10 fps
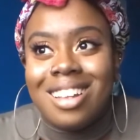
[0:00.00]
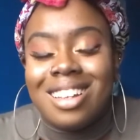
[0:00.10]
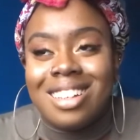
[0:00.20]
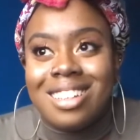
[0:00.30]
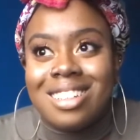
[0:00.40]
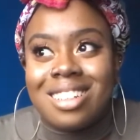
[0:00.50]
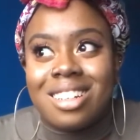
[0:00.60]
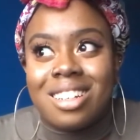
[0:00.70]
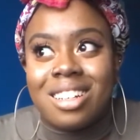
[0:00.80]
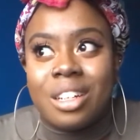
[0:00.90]
And
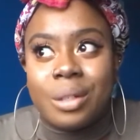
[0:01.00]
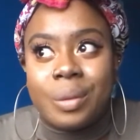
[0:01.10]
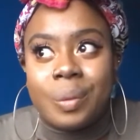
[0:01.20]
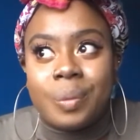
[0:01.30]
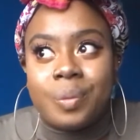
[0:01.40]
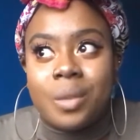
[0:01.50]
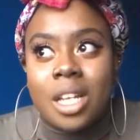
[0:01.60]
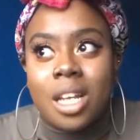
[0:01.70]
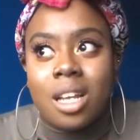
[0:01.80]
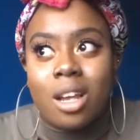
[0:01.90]

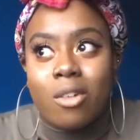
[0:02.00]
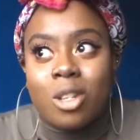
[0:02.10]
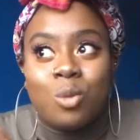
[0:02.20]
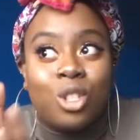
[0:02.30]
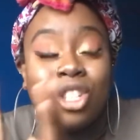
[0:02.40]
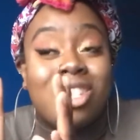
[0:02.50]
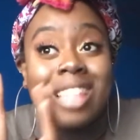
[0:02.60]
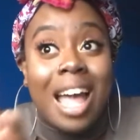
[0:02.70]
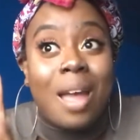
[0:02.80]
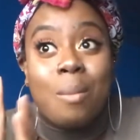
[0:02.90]
Christmas is
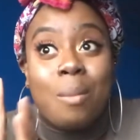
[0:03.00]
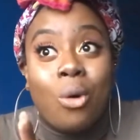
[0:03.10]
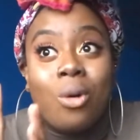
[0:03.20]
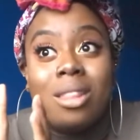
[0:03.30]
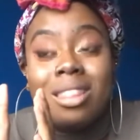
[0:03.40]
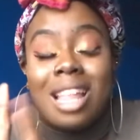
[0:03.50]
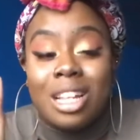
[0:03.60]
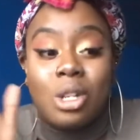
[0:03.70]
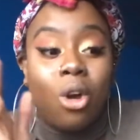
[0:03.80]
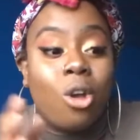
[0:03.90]
that important,
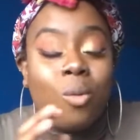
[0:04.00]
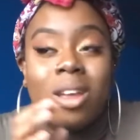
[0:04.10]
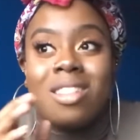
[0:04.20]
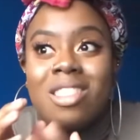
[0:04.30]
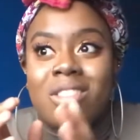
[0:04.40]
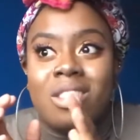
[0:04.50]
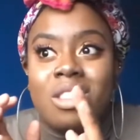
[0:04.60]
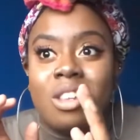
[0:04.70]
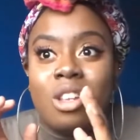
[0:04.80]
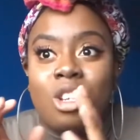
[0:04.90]
that time where
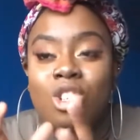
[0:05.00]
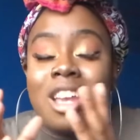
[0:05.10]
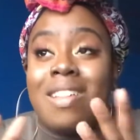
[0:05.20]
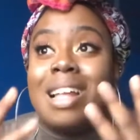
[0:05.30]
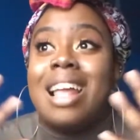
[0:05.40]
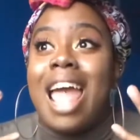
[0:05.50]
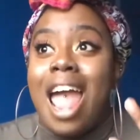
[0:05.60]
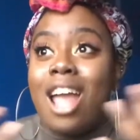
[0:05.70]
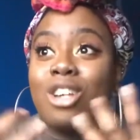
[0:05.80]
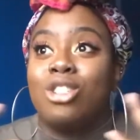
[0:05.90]
you share that
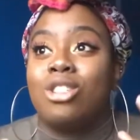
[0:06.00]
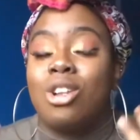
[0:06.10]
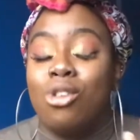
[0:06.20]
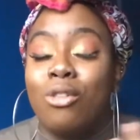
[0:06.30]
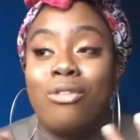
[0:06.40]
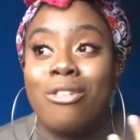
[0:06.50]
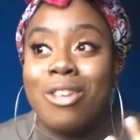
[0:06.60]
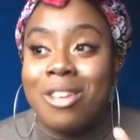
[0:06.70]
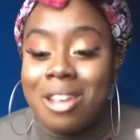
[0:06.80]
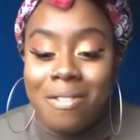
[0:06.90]
extra love for
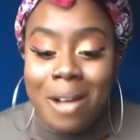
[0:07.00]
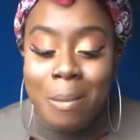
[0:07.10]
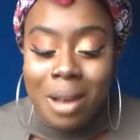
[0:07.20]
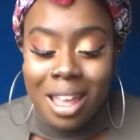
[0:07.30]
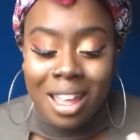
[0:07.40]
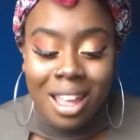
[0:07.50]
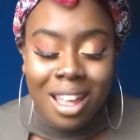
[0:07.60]
your family.